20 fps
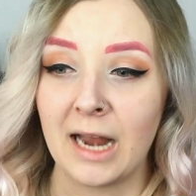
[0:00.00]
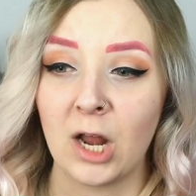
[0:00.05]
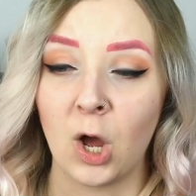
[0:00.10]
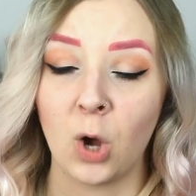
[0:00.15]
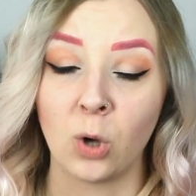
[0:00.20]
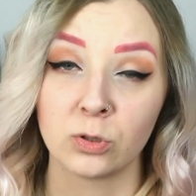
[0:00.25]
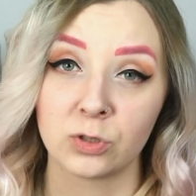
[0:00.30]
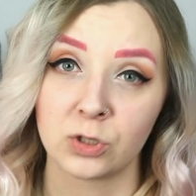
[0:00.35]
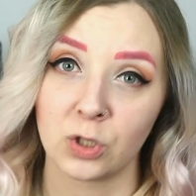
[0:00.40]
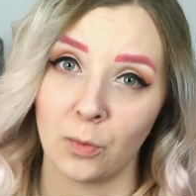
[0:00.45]
And I
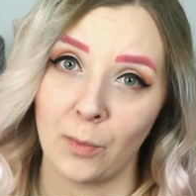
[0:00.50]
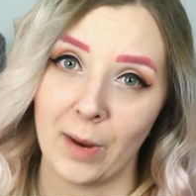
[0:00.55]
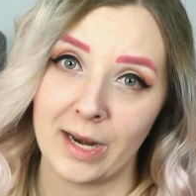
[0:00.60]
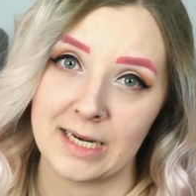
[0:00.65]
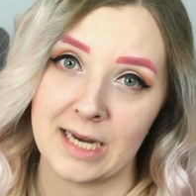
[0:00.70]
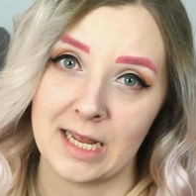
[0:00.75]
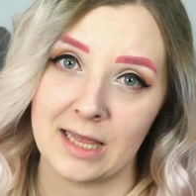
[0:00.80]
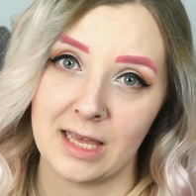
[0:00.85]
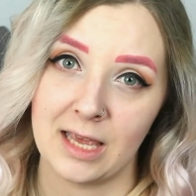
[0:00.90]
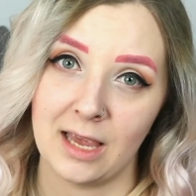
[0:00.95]
also
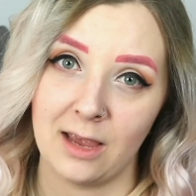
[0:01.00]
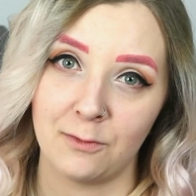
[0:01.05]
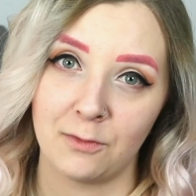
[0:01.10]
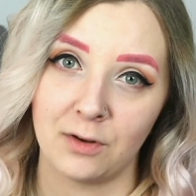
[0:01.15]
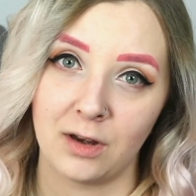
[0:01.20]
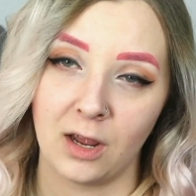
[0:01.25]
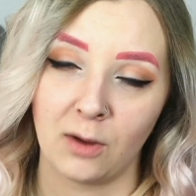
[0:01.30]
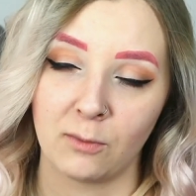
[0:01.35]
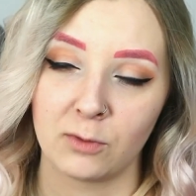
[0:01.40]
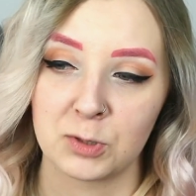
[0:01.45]
went in the
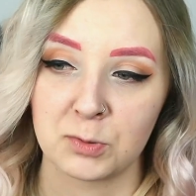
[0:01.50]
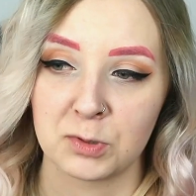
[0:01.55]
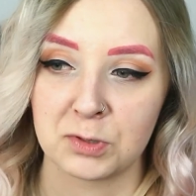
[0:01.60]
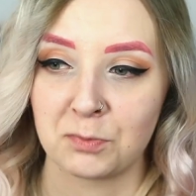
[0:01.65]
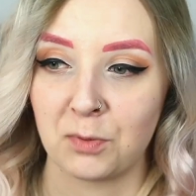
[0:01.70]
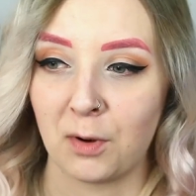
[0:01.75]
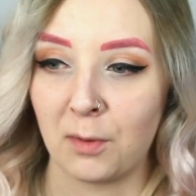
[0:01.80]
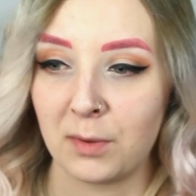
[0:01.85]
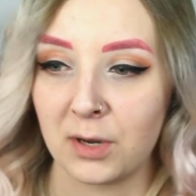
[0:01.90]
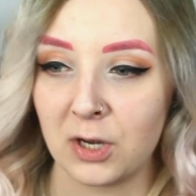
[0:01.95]
evening, which was
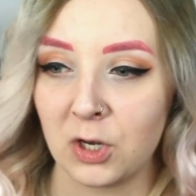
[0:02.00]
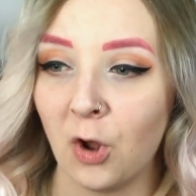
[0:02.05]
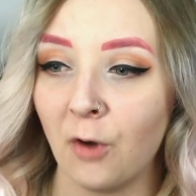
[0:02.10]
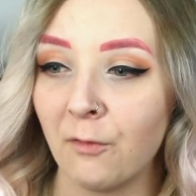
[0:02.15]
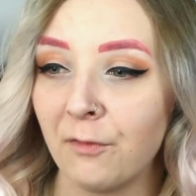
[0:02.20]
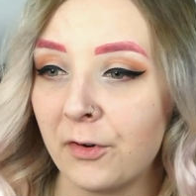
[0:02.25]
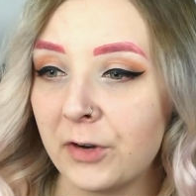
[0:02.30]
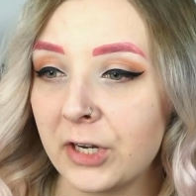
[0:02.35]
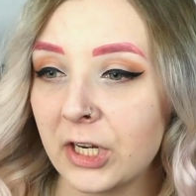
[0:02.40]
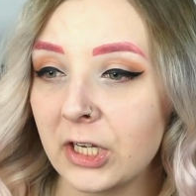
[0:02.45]
probably
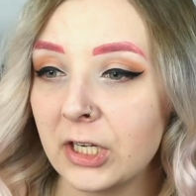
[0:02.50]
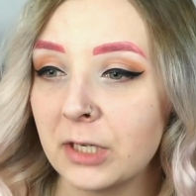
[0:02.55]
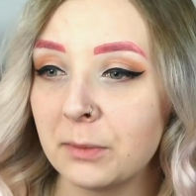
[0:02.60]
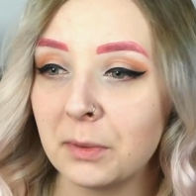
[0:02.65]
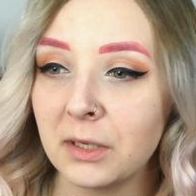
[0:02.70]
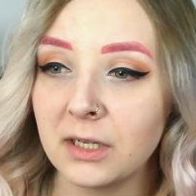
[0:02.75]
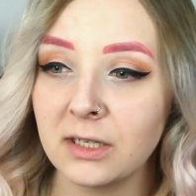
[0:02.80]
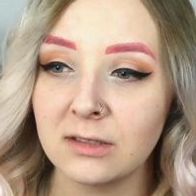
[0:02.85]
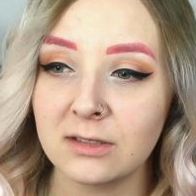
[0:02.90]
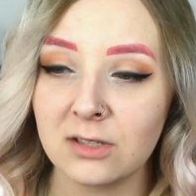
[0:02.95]
not very good
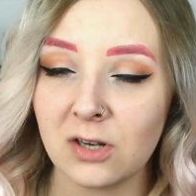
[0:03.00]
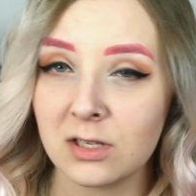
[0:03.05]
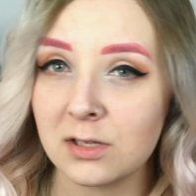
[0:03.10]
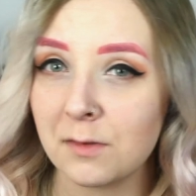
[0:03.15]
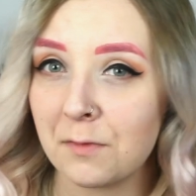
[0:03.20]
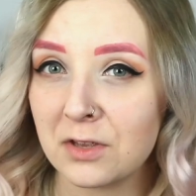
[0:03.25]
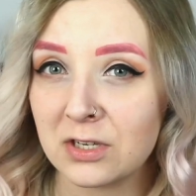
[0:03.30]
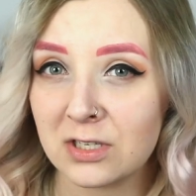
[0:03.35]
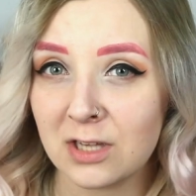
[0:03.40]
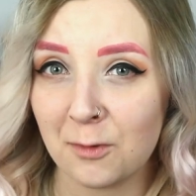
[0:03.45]
because a lot
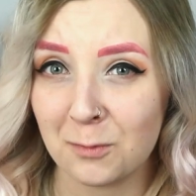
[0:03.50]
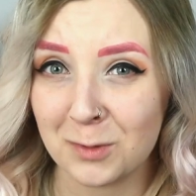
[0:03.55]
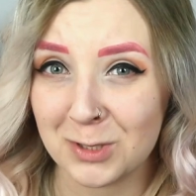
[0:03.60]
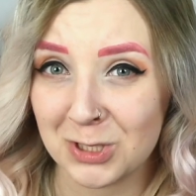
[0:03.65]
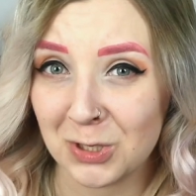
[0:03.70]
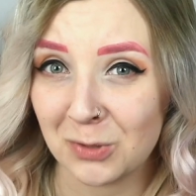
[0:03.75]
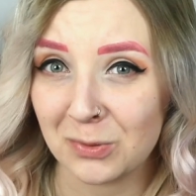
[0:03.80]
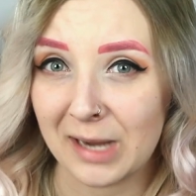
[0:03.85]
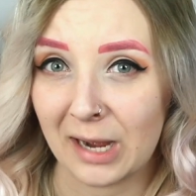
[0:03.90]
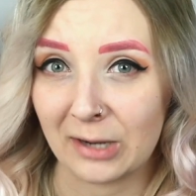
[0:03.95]
of the stuff
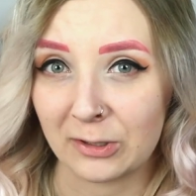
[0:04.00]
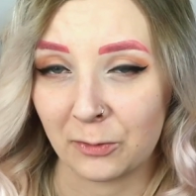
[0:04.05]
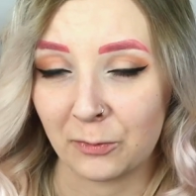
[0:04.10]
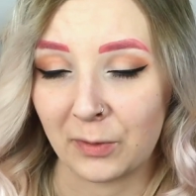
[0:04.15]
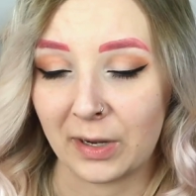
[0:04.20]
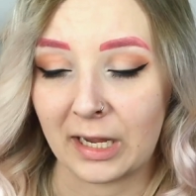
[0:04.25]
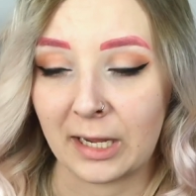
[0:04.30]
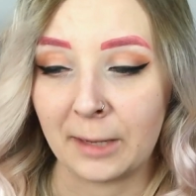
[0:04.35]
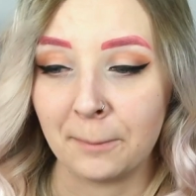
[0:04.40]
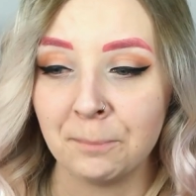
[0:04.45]
was sold out
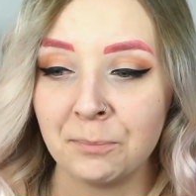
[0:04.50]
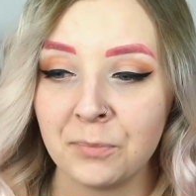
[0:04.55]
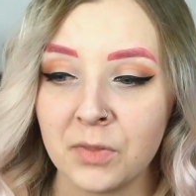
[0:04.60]
already.